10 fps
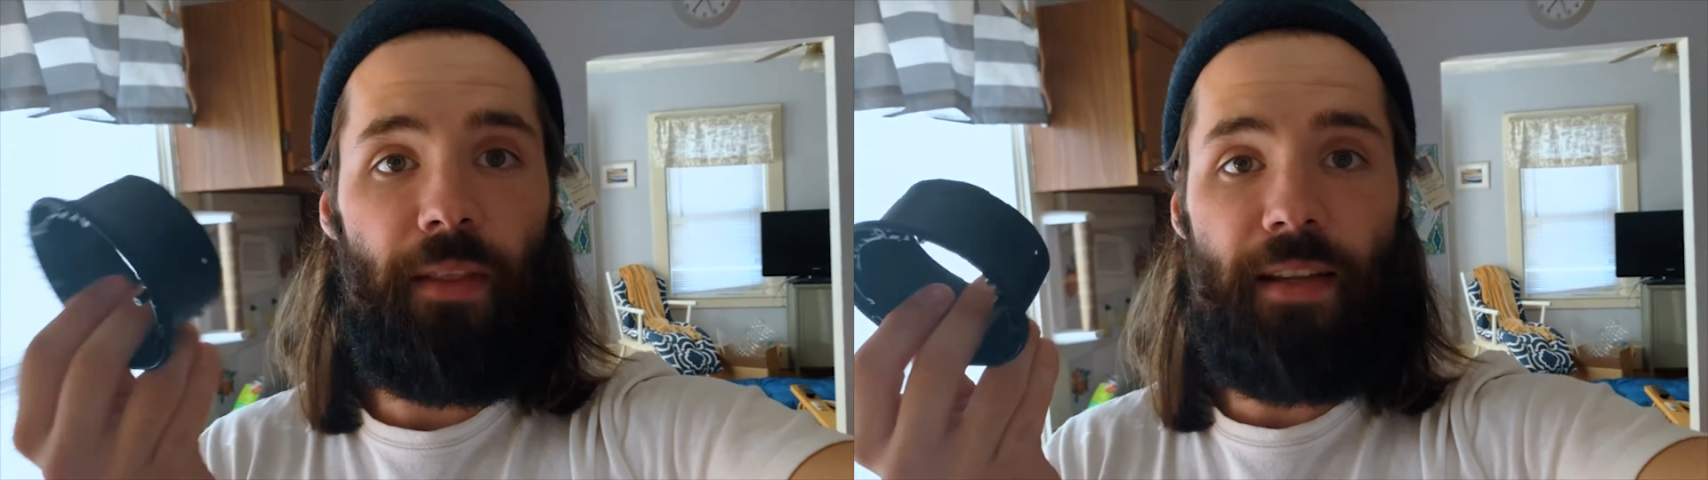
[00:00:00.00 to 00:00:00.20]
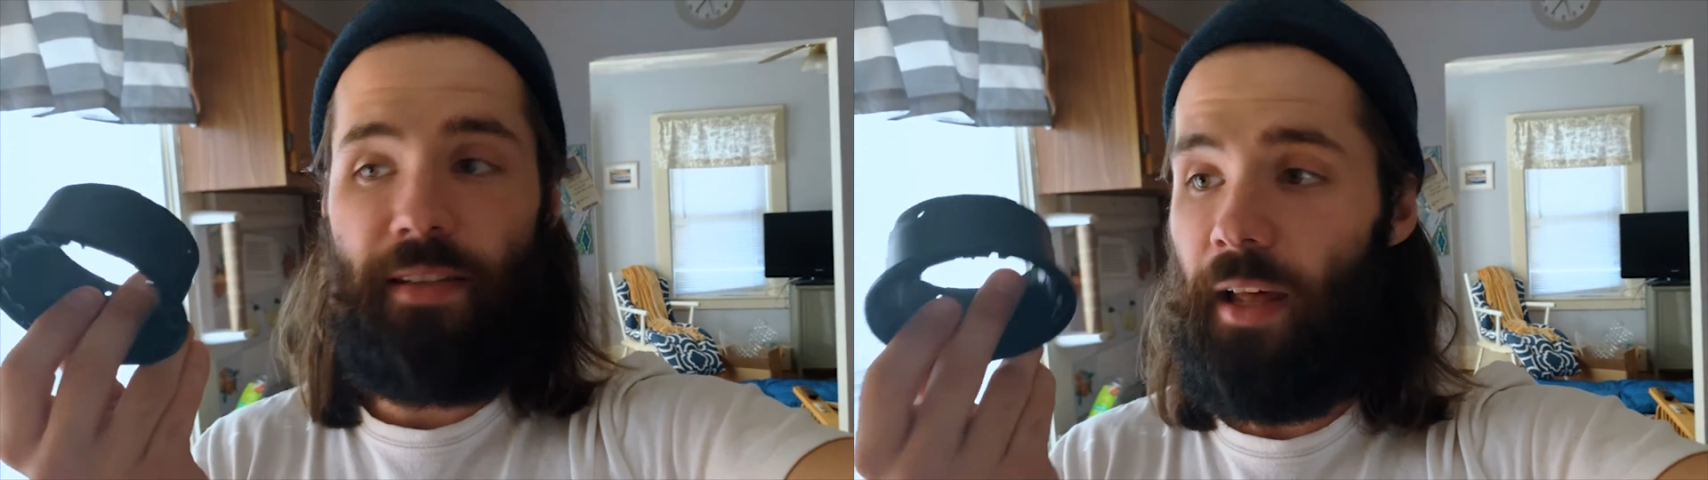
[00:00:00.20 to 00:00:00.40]

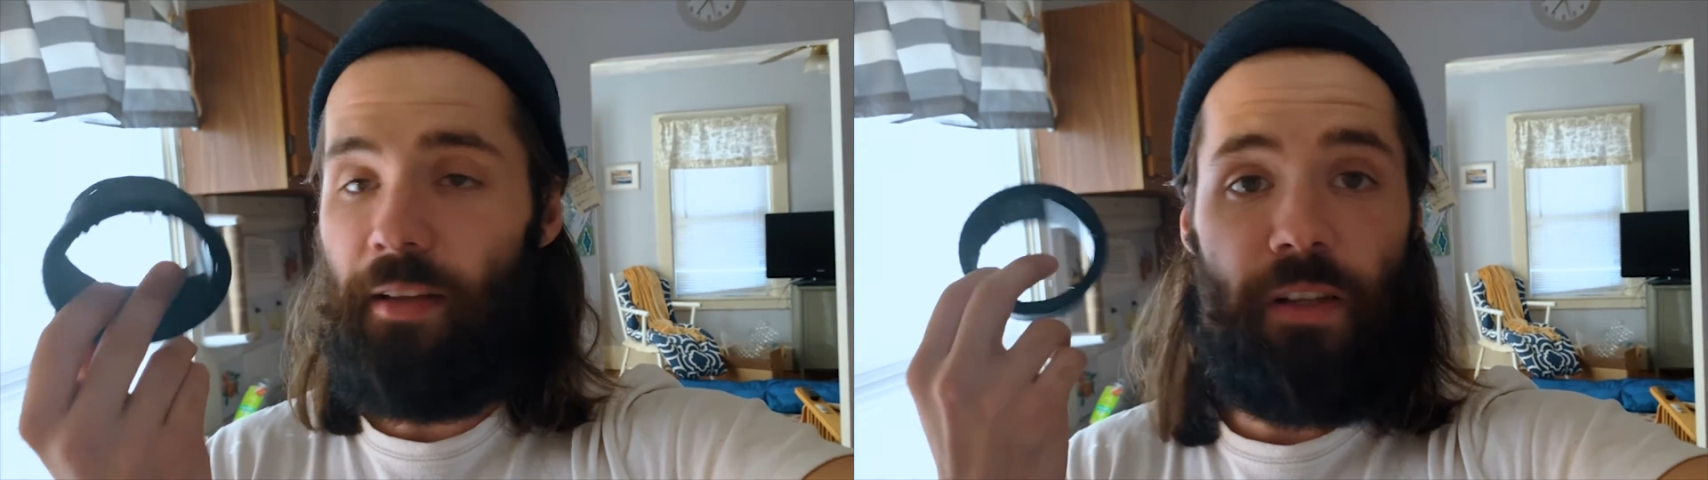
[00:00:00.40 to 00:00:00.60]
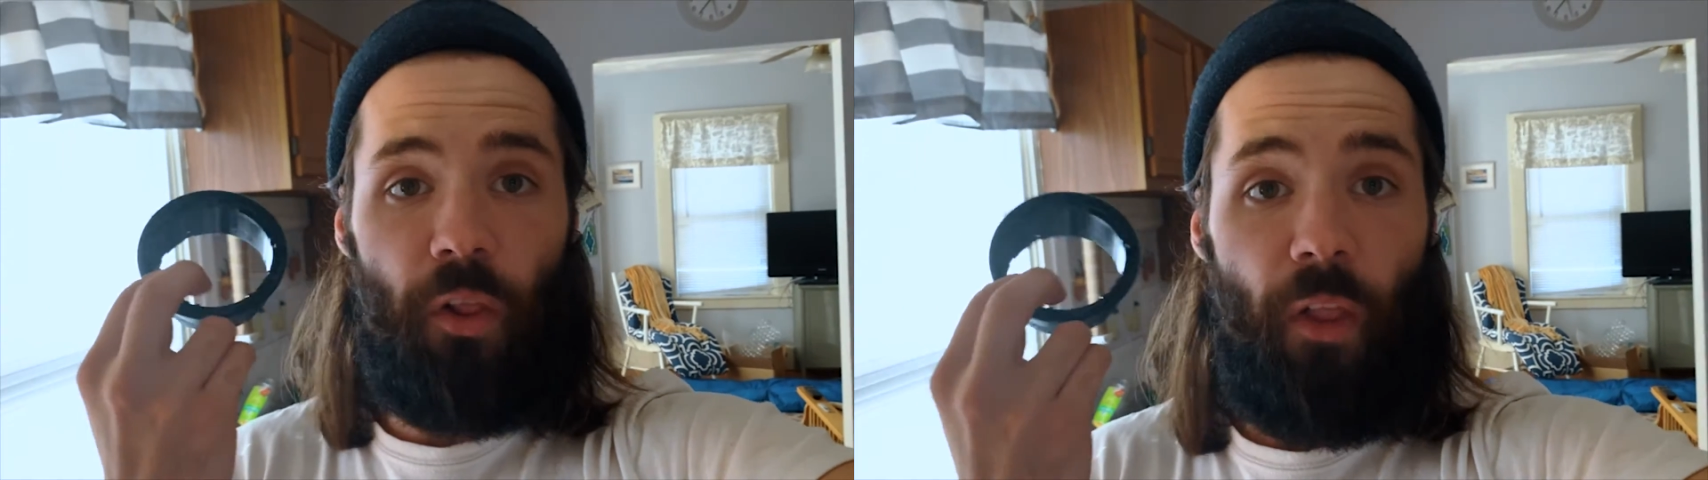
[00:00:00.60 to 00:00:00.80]

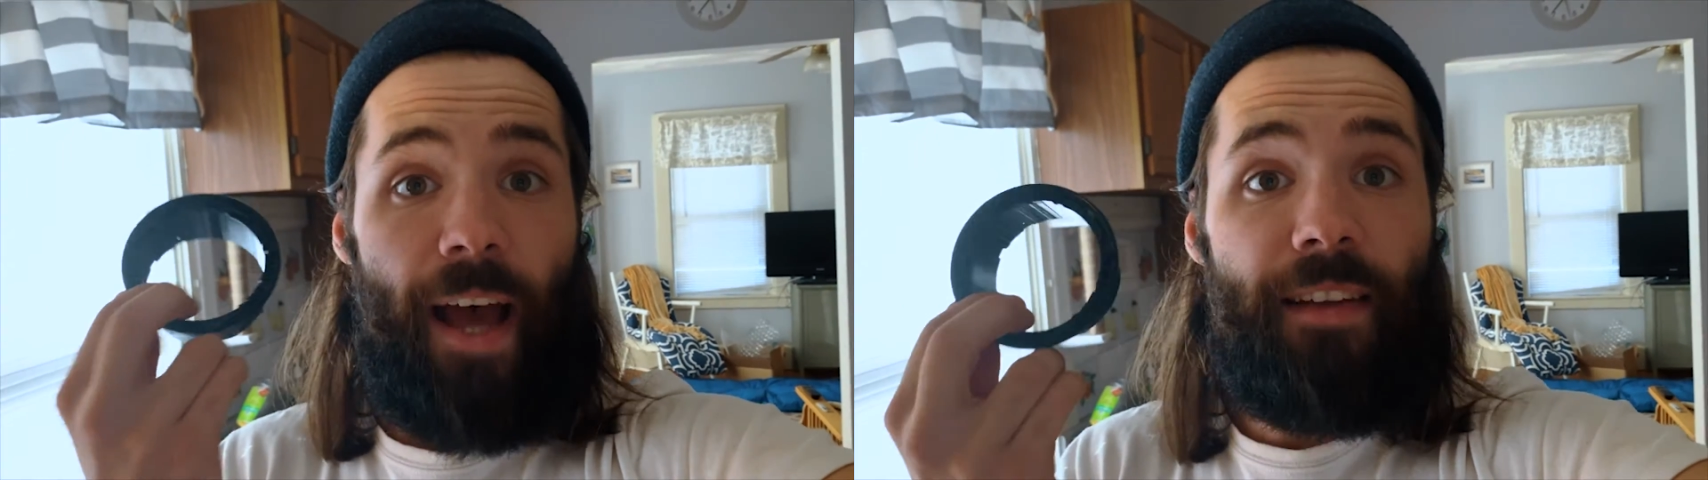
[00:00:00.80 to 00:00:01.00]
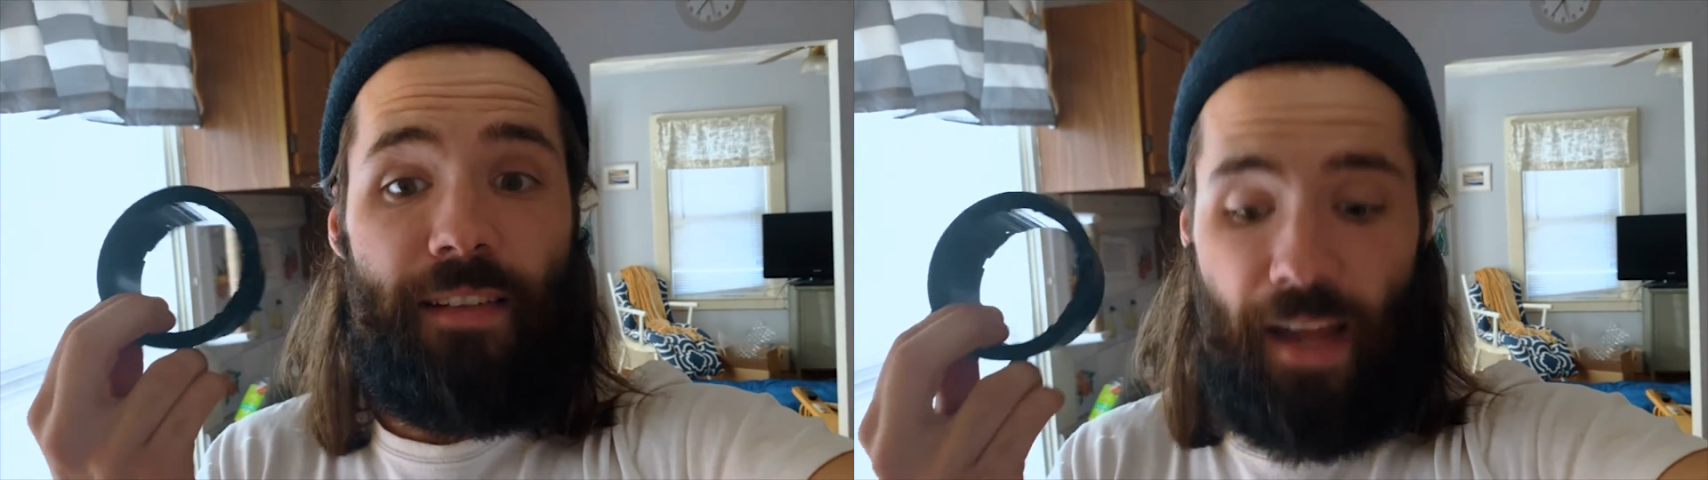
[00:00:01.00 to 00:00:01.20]
That's the
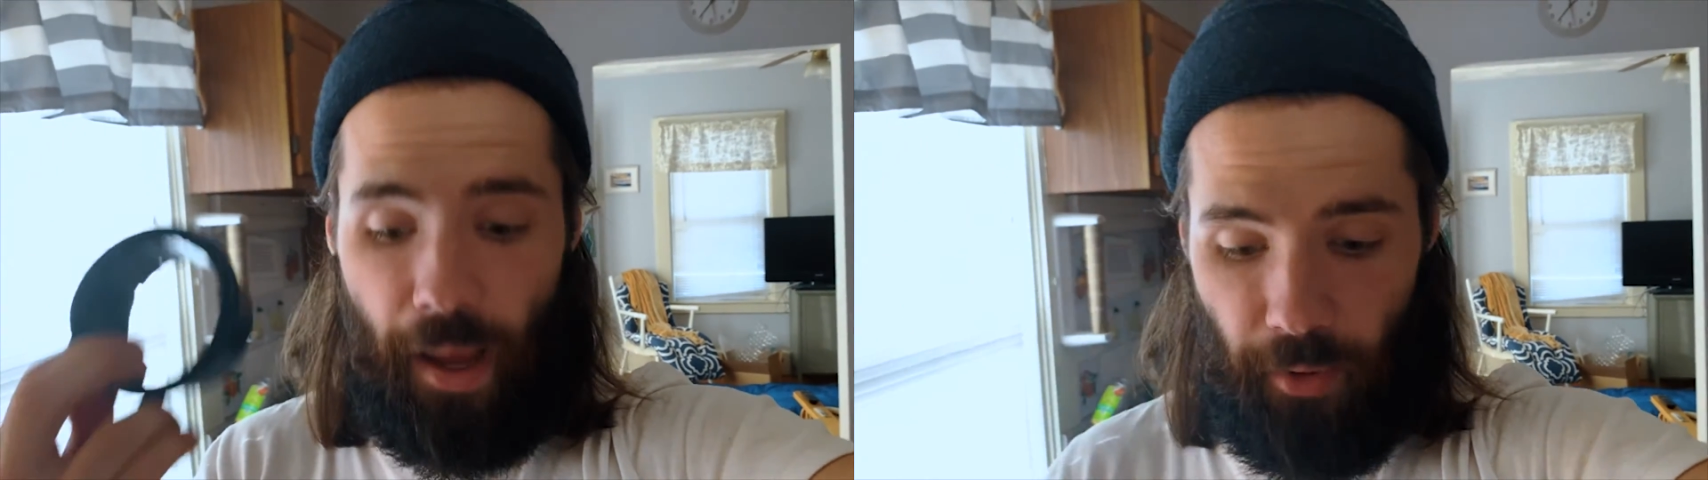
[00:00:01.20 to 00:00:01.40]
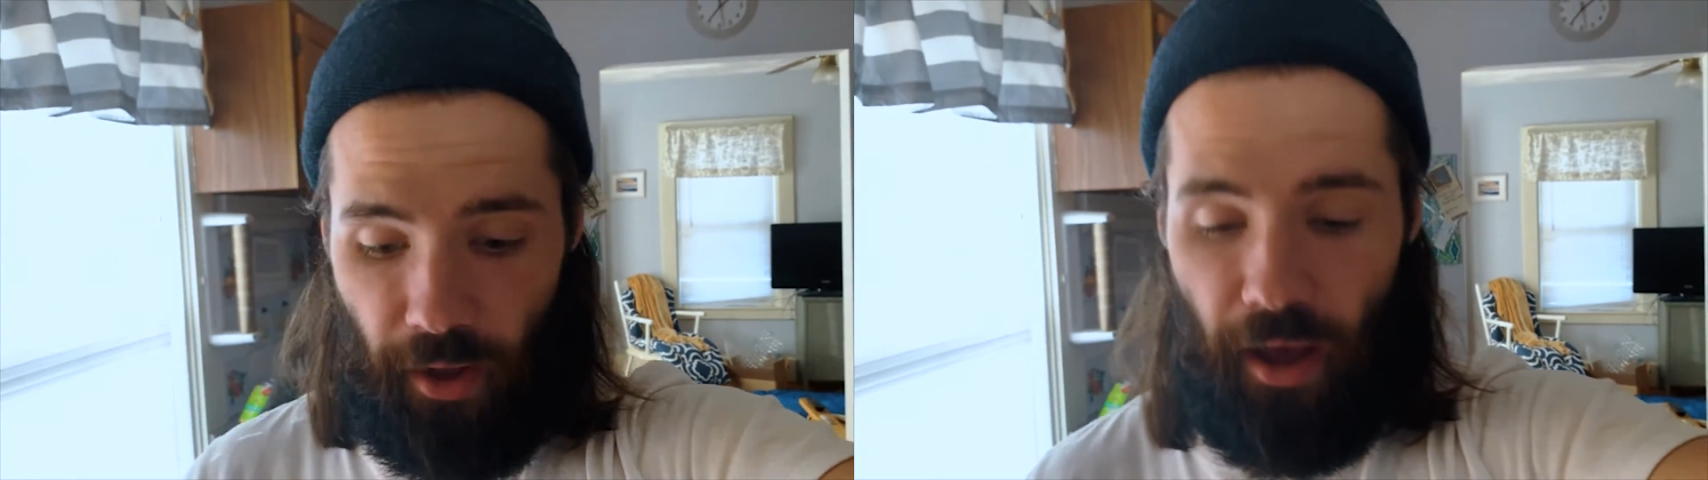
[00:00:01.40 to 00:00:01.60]
last
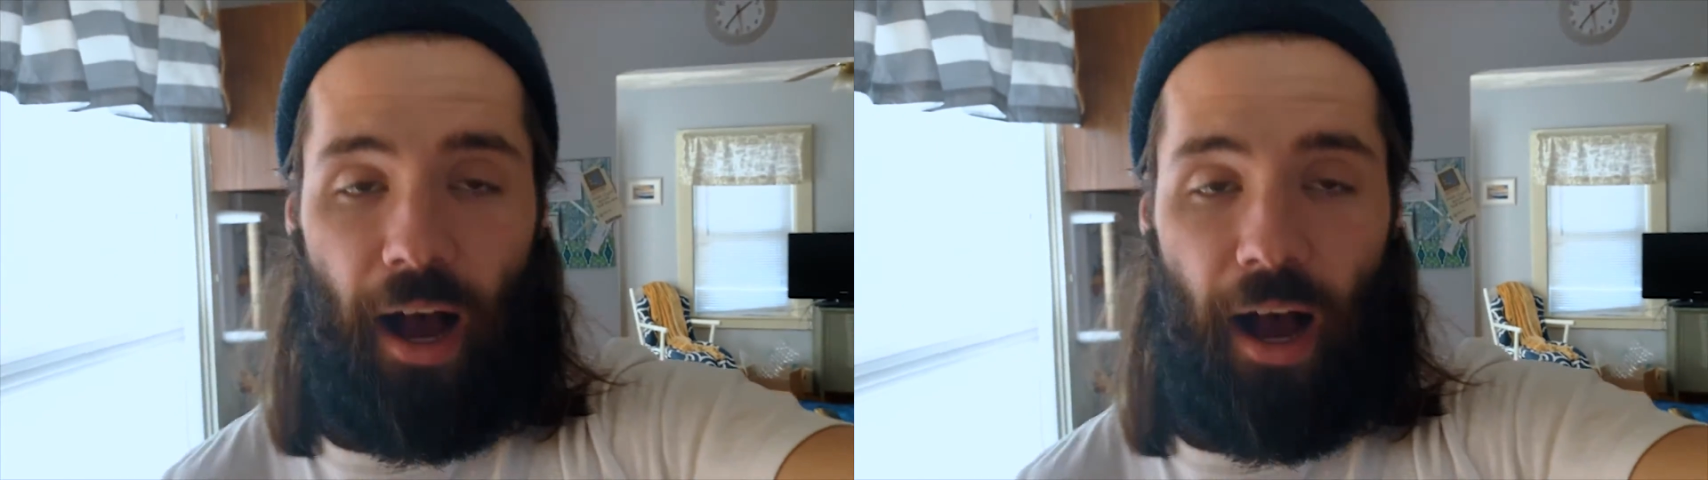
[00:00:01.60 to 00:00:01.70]
step.